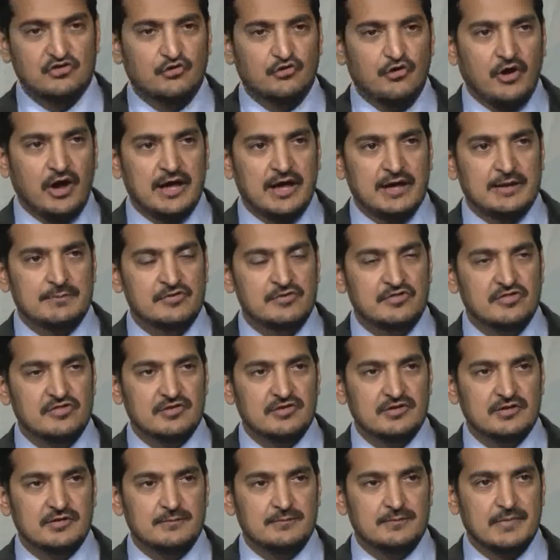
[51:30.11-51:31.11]

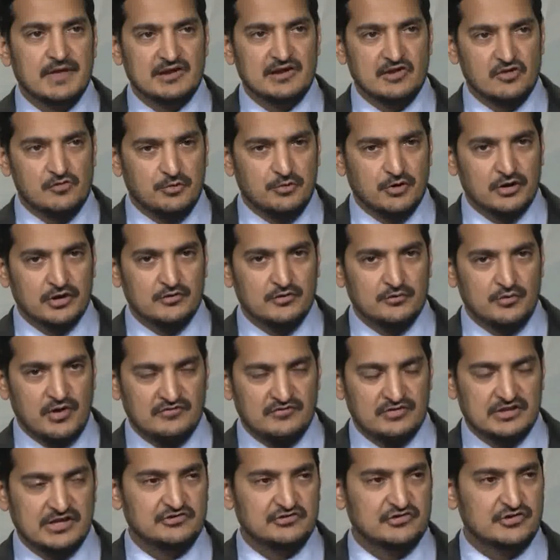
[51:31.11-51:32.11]
describes in his
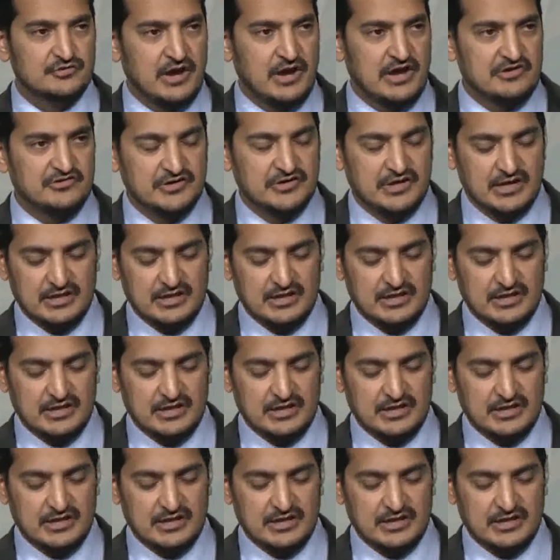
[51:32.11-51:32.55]
book, Revelation,